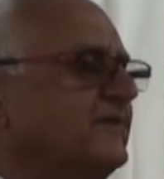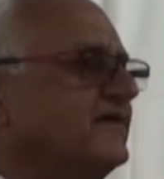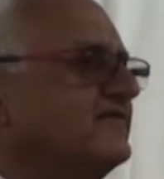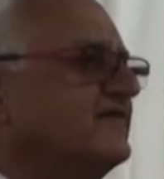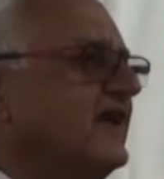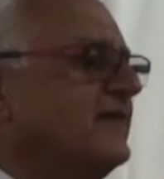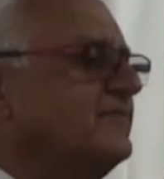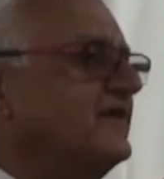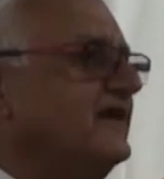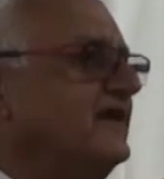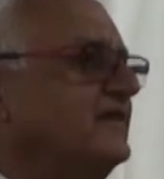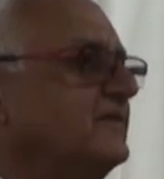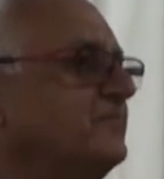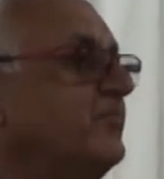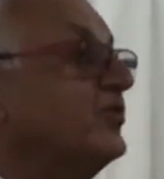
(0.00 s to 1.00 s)
the British
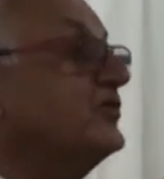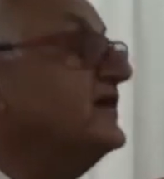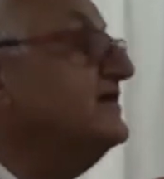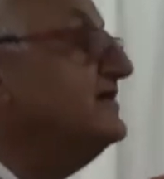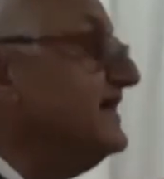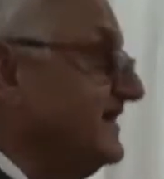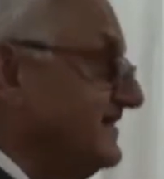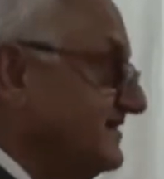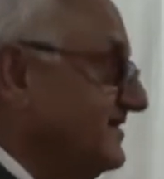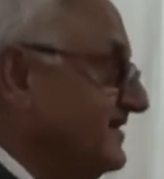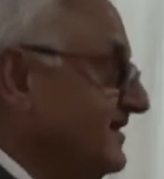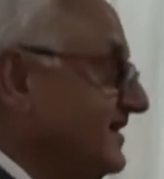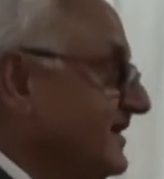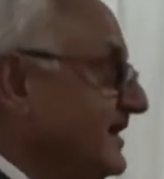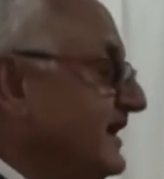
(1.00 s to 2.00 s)
Library, the potentate.
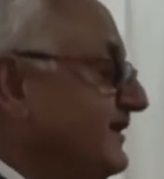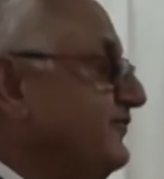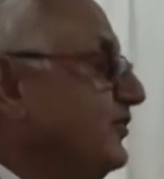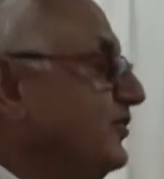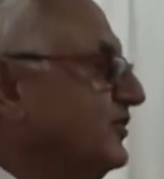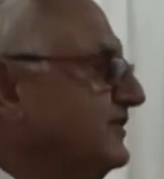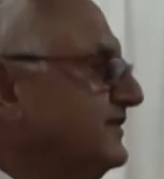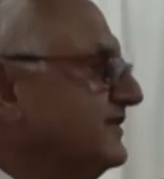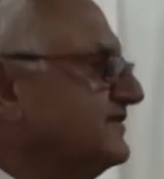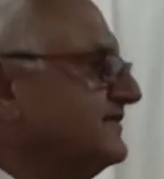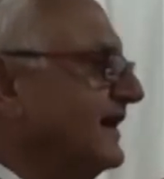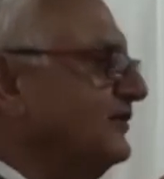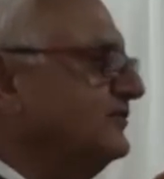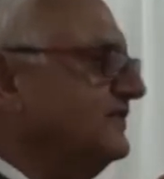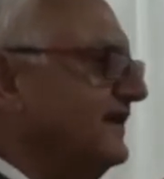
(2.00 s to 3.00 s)
If you go to the
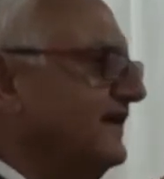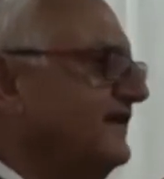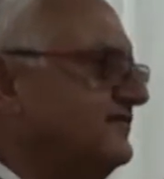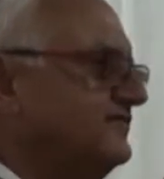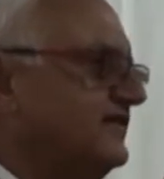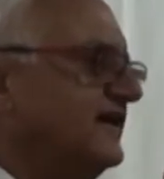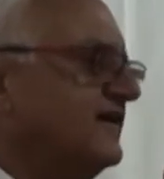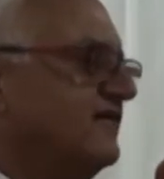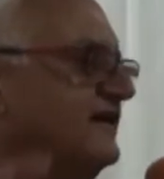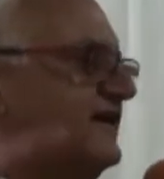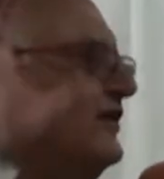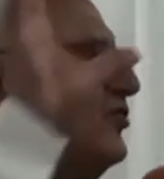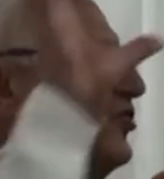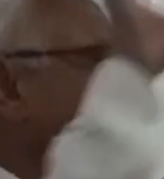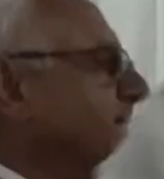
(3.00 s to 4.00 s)
South Asia
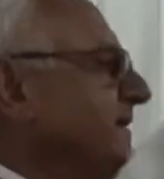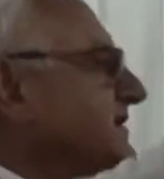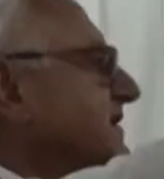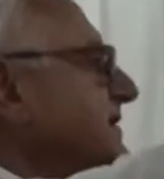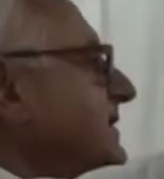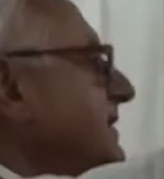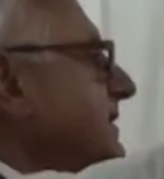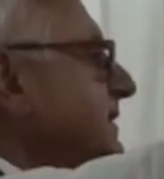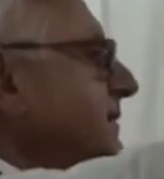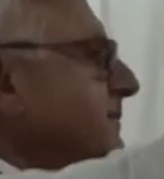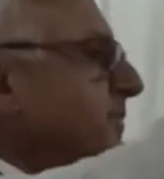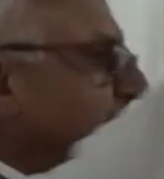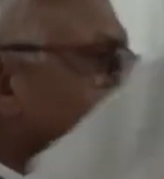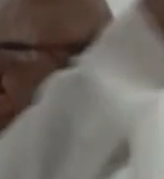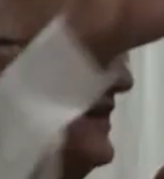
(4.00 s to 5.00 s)
reading room in the
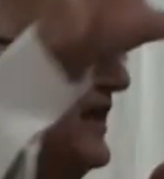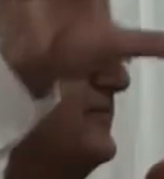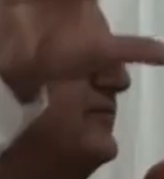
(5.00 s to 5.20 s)
British